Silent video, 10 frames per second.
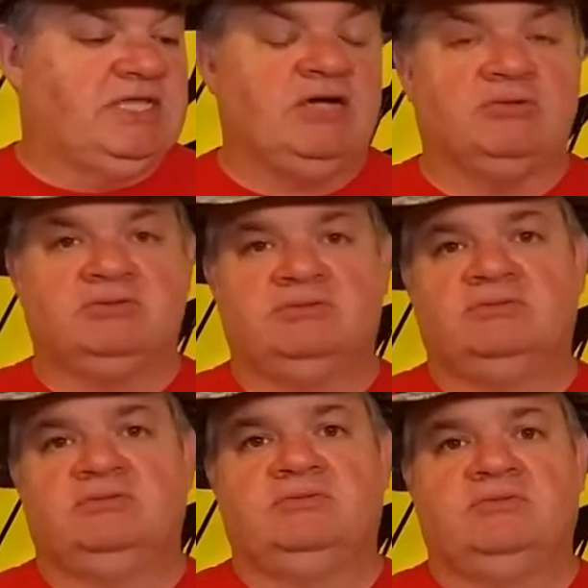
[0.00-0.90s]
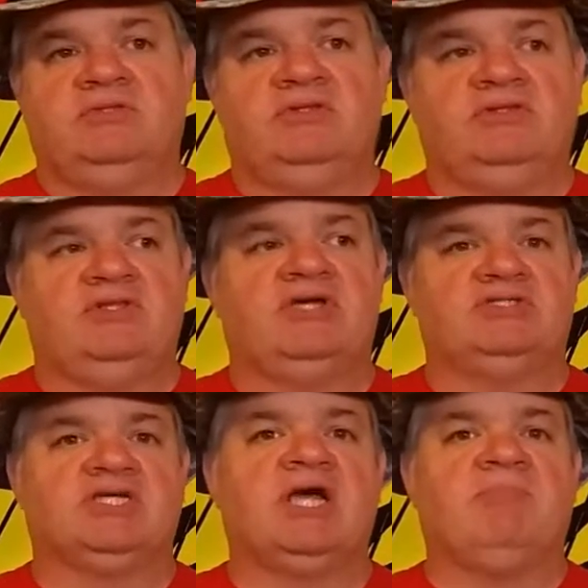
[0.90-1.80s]
They don't,
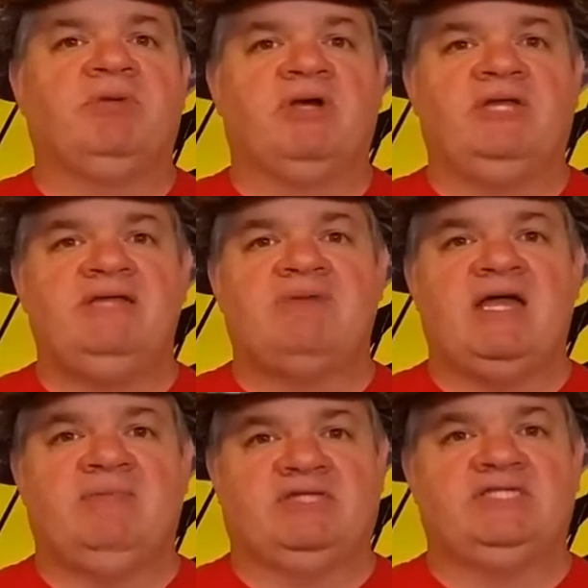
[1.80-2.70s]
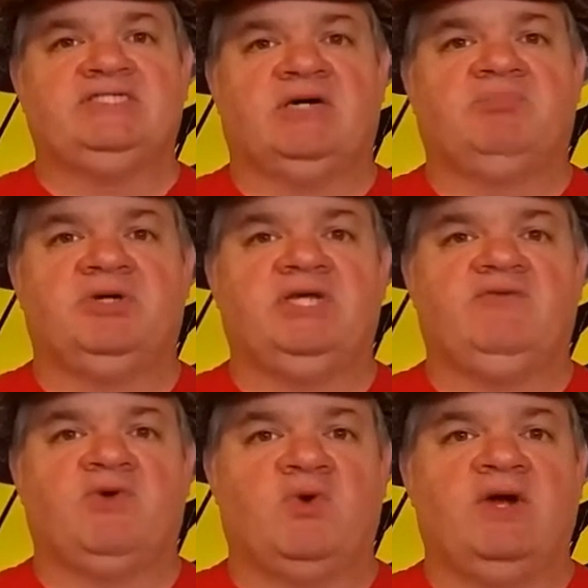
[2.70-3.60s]
there's a couple on eBay, but they sell pretty
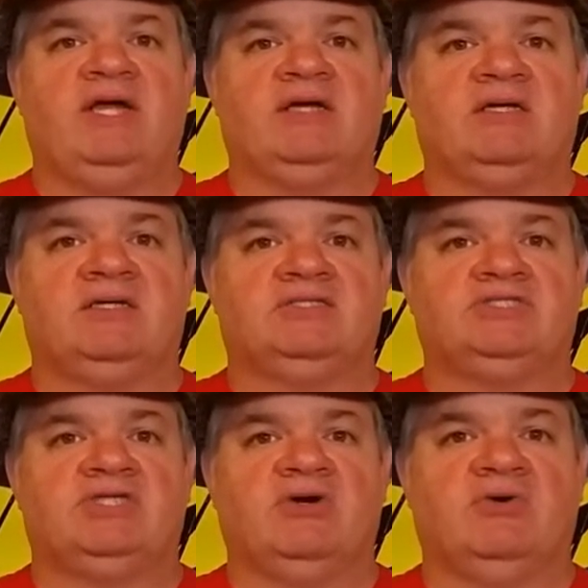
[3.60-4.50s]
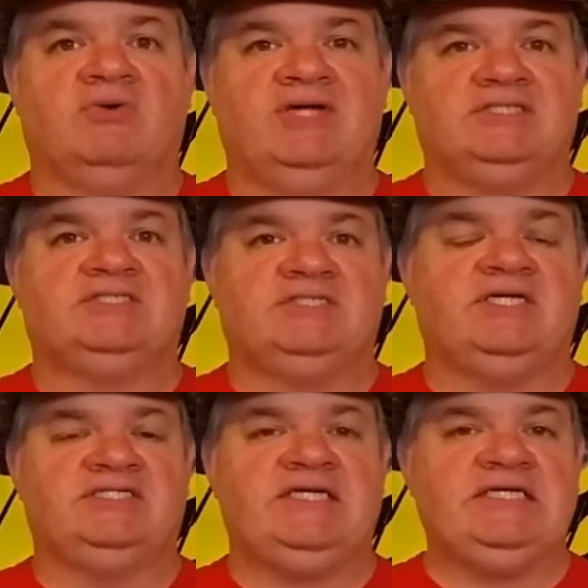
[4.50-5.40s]
quick. So it's
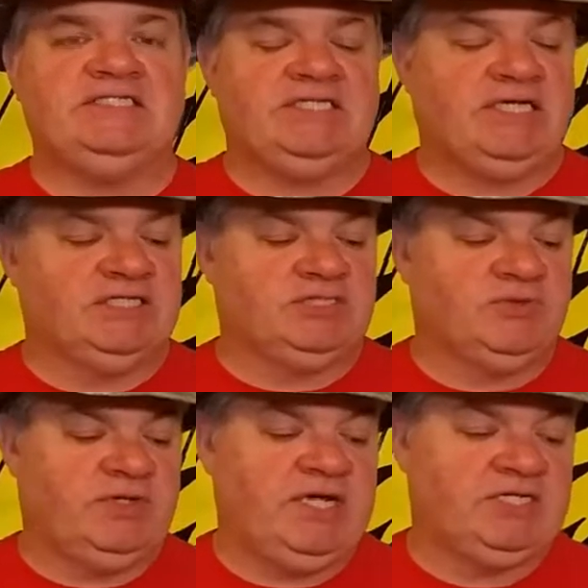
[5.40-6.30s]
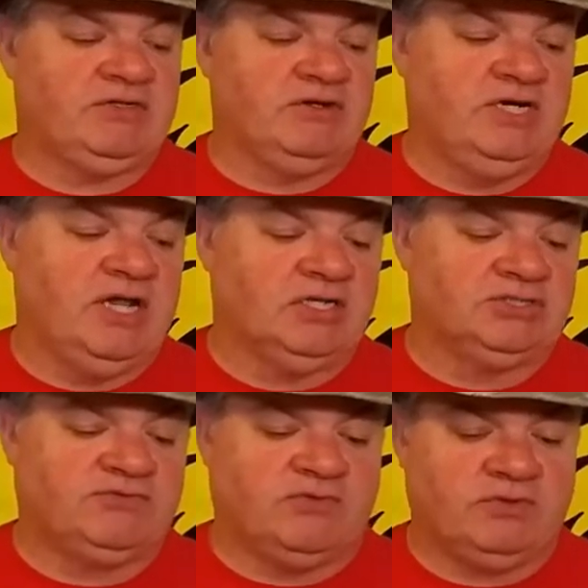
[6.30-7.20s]
easy to get the $28 to
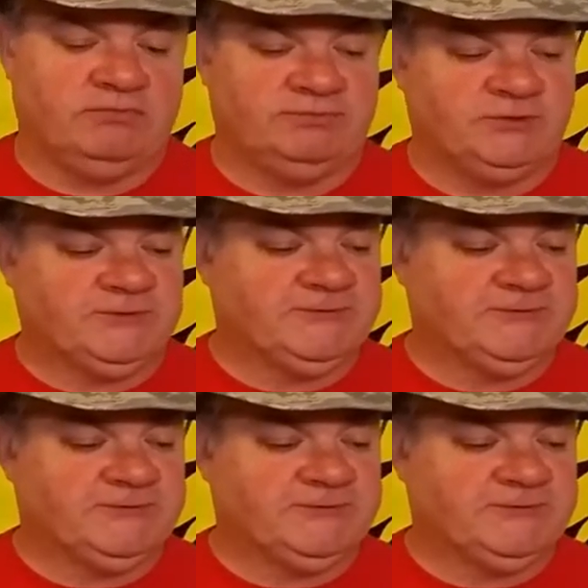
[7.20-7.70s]
$30 for them.